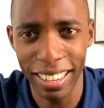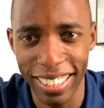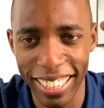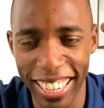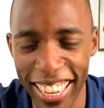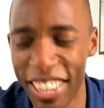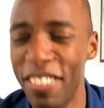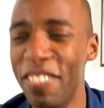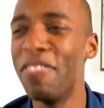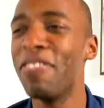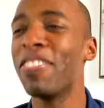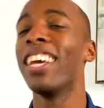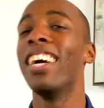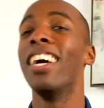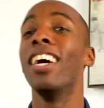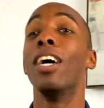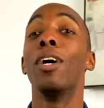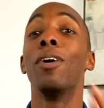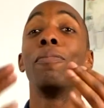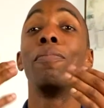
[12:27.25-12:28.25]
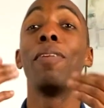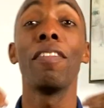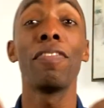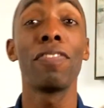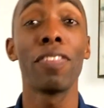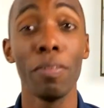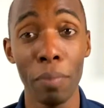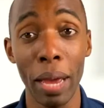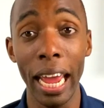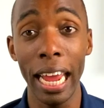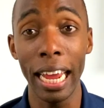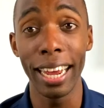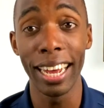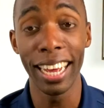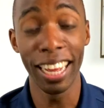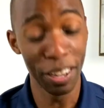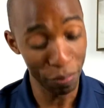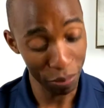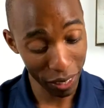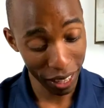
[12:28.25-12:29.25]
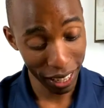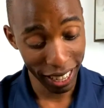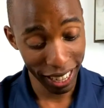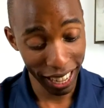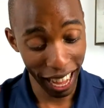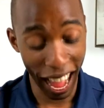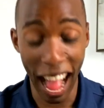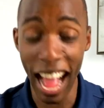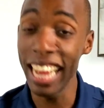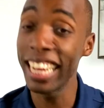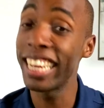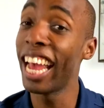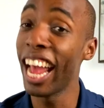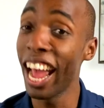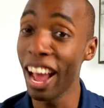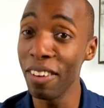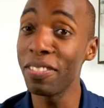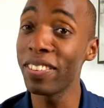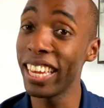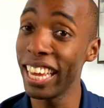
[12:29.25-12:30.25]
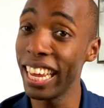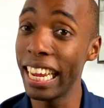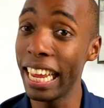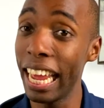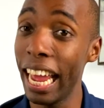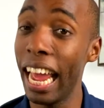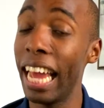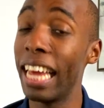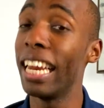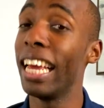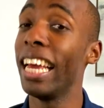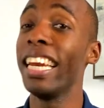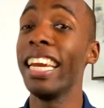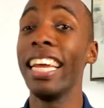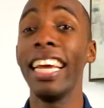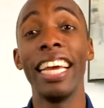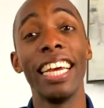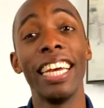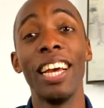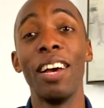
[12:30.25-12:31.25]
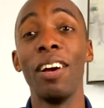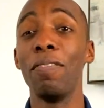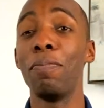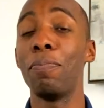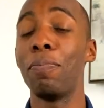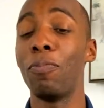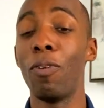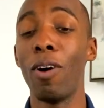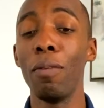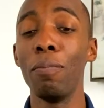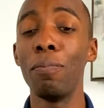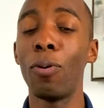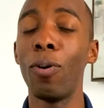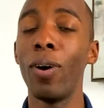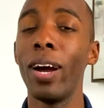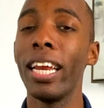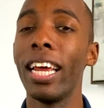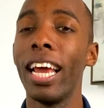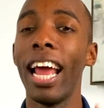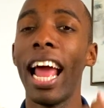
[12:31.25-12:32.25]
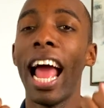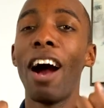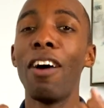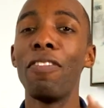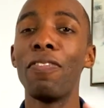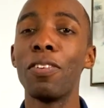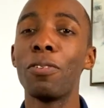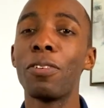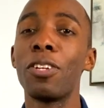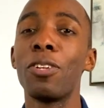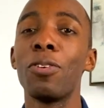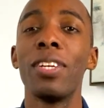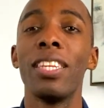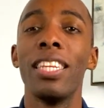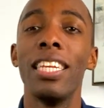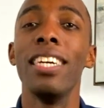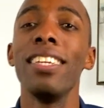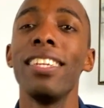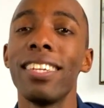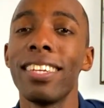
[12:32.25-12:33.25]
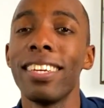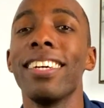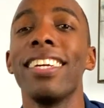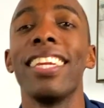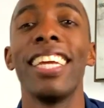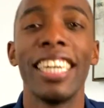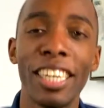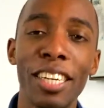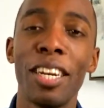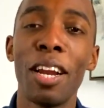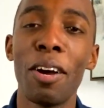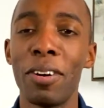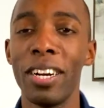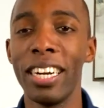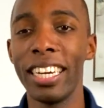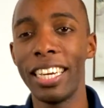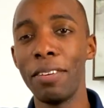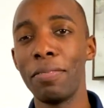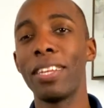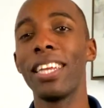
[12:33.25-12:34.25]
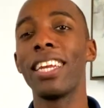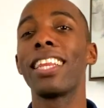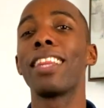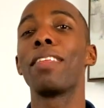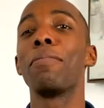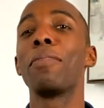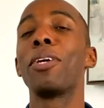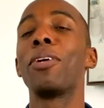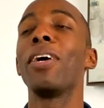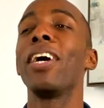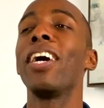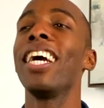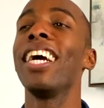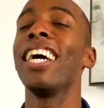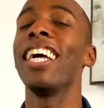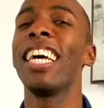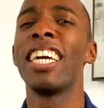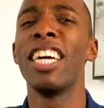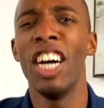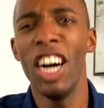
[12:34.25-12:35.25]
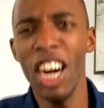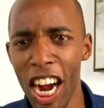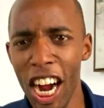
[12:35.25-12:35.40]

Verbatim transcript: hey. but for me, I kept getting hit. And at one point, Happy was doing this, like, you know, where he keeps hitting the middle area, like,